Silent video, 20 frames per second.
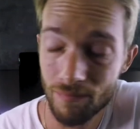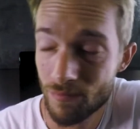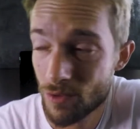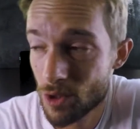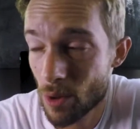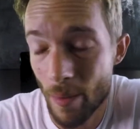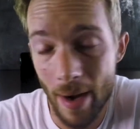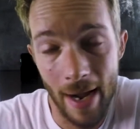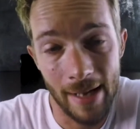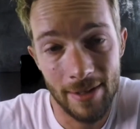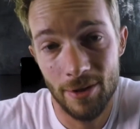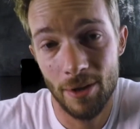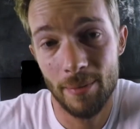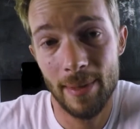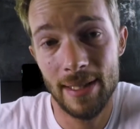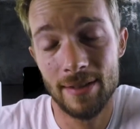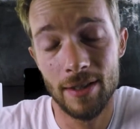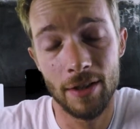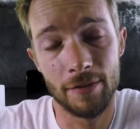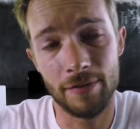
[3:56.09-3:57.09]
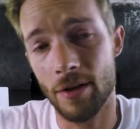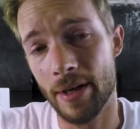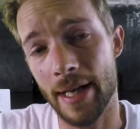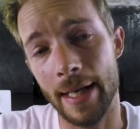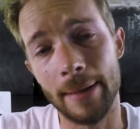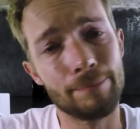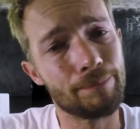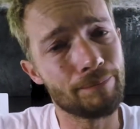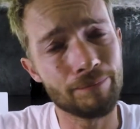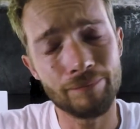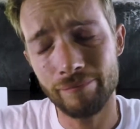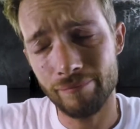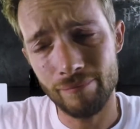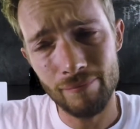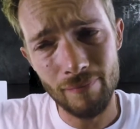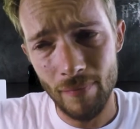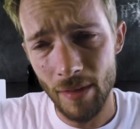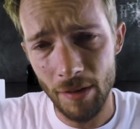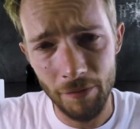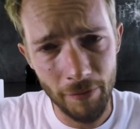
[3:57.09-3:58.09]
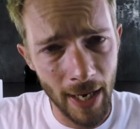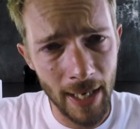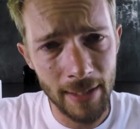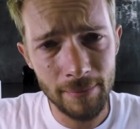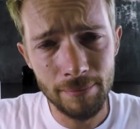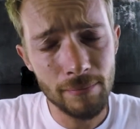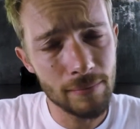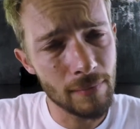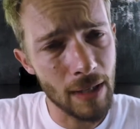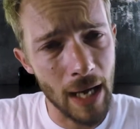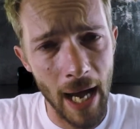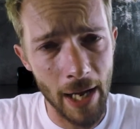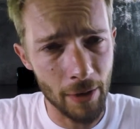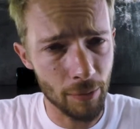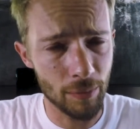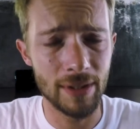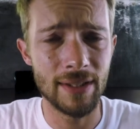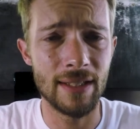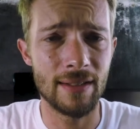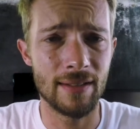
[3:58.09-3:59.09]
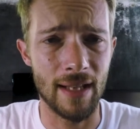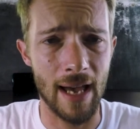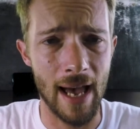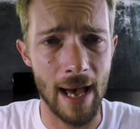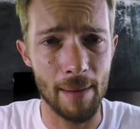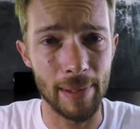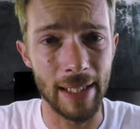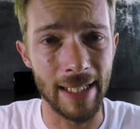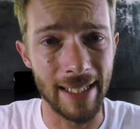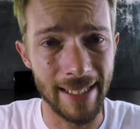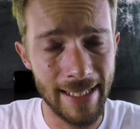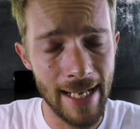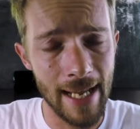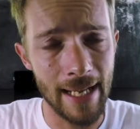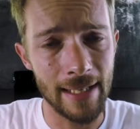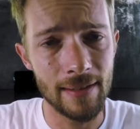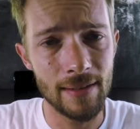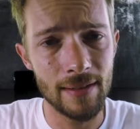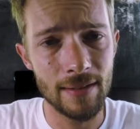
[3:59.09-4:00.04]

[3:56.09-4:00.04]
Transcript: So I told myself, okay, fine. I don't want this to happen again.